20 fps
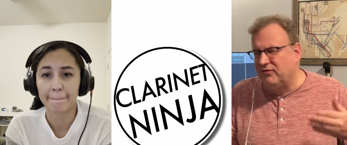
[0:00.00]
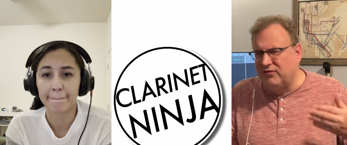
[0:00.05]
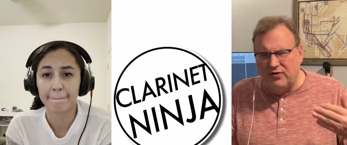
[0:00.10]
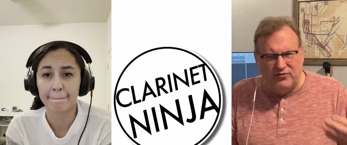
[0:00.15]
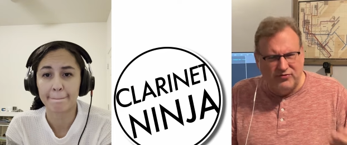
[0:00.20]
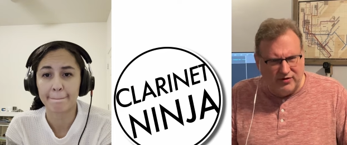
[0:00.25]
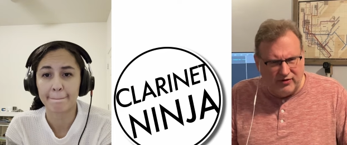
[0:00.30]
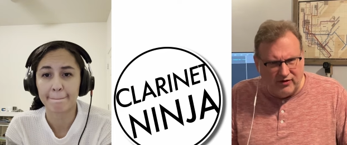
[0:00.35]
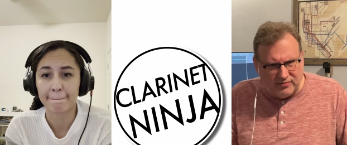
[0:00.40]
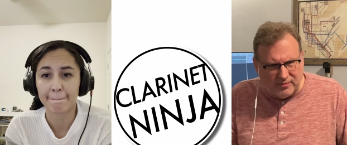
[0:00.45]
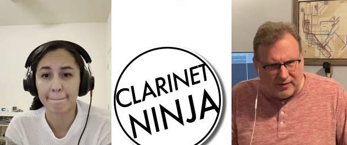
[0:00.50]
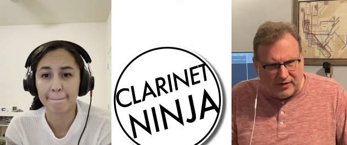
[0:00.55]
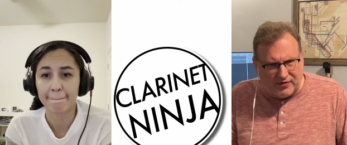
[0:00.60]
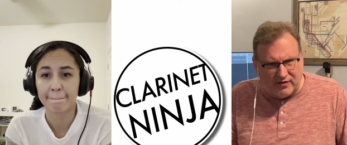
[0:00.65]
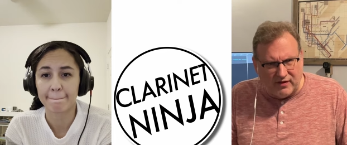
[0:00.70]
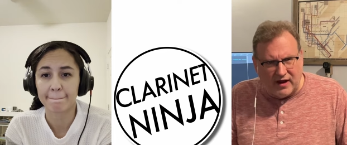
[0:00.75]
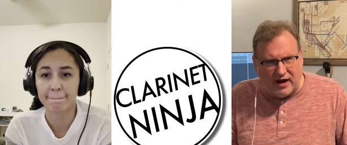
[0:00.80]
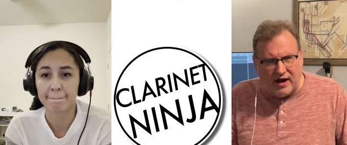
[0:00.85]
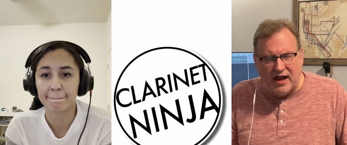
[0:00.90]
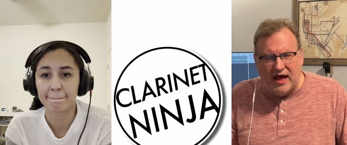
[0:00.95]
Speaker 1: they're serious about the
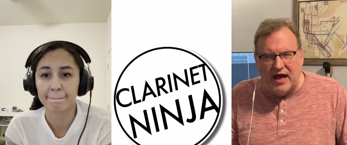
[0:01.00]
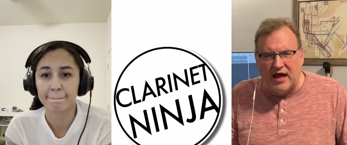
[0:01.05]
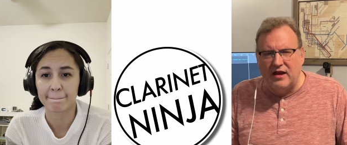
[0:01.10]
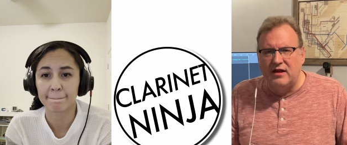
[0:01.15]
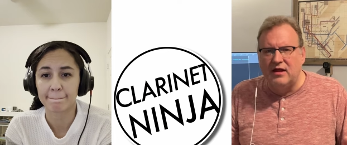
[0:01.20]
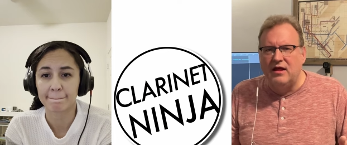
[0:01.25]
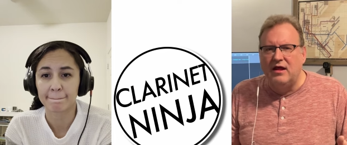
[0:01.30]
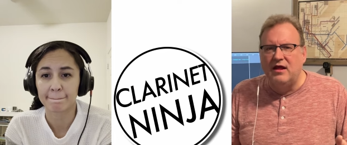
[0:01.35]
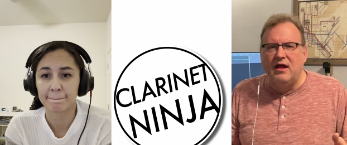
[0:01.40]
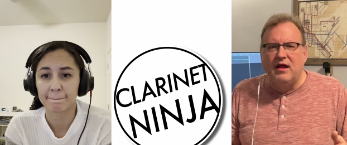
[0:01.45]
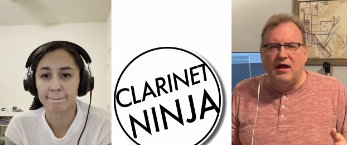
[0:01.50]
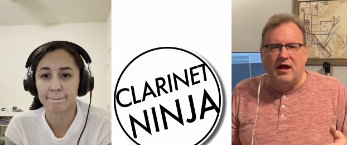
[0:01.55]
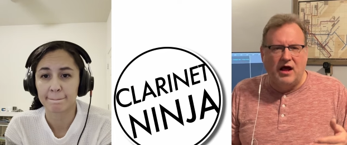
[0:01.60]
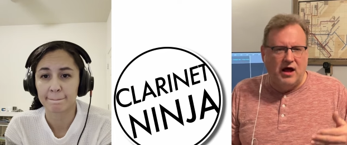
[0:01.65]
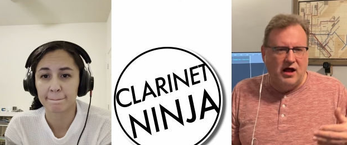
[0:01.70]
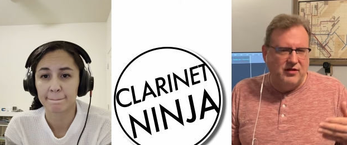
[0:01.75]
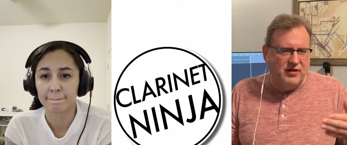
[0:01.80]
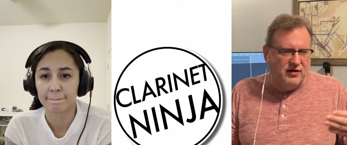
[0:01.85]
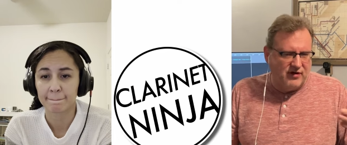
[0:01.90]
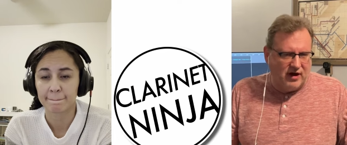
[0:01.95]
clarinet,
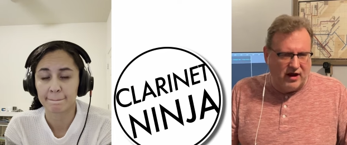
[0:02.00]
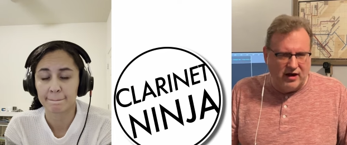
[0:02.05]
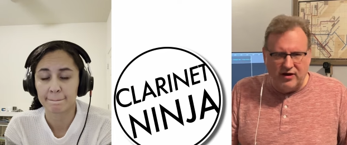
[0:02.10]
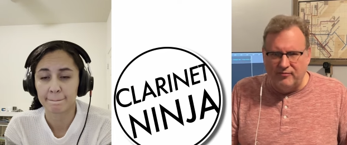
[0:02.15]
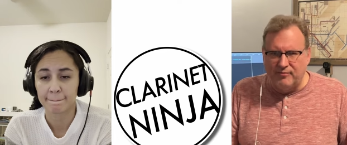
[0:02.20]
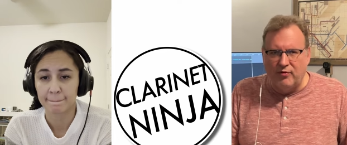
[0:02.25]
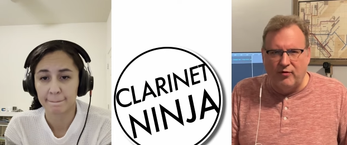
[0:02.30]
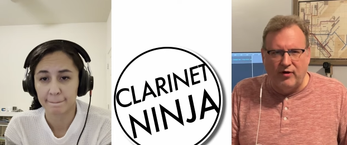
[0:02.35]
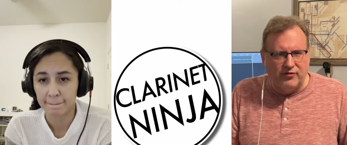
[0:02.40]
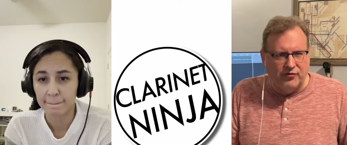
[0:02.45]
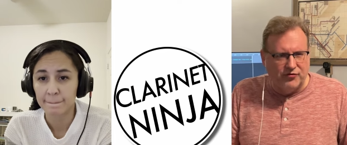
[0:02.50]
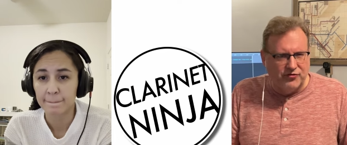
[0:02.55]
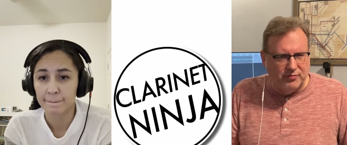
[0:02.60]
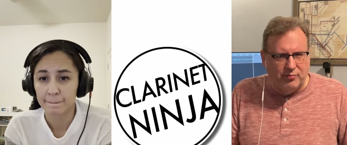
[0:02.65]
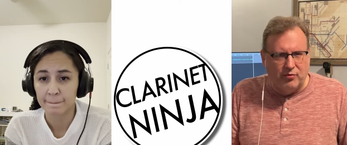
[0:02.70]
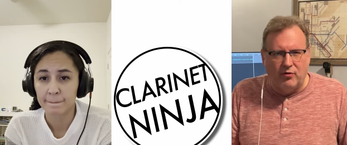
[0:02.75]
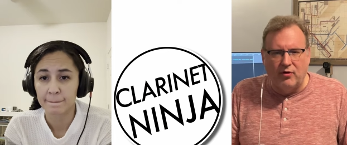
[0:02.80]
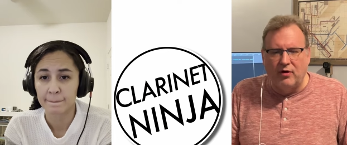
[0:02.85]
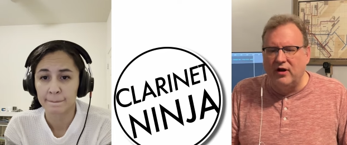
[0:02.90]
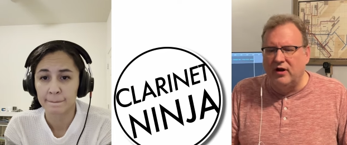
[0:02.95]
they've got enough parental
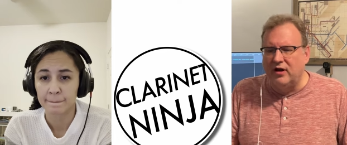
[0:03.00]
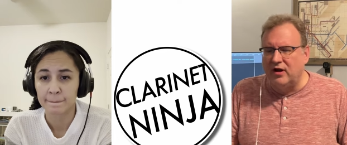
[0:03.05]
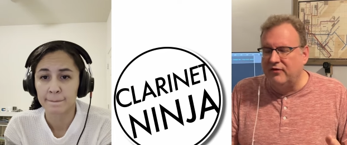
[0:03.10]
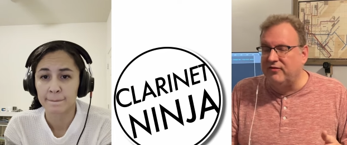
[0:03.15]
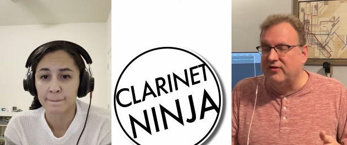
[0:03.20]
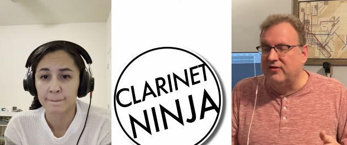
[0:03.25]
support and enough